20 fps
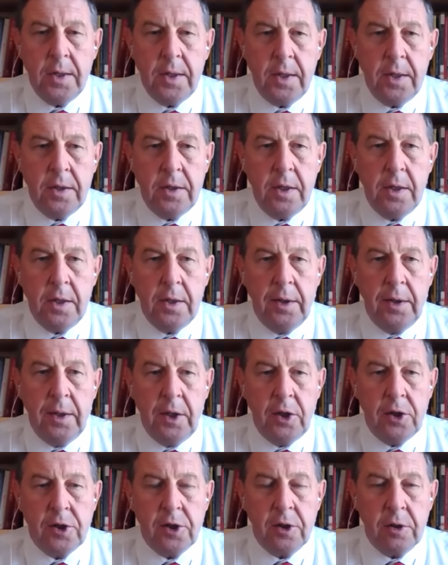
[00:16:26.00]
he did
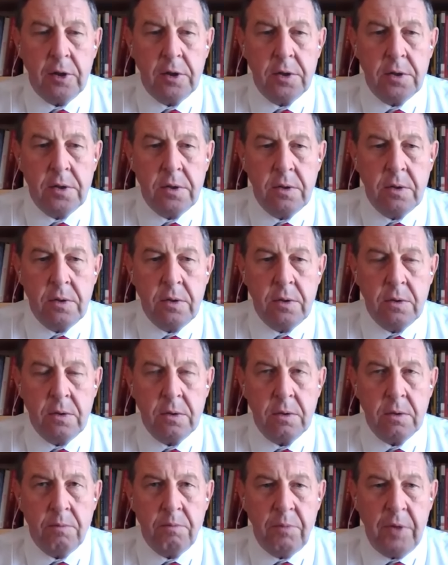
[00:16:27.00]
listen
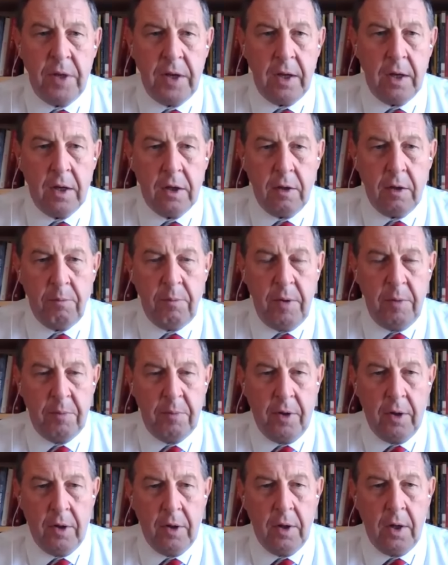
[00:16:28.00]
to many other
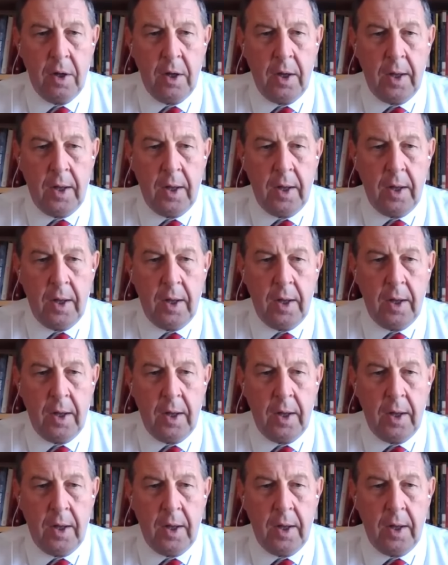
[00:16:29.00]
people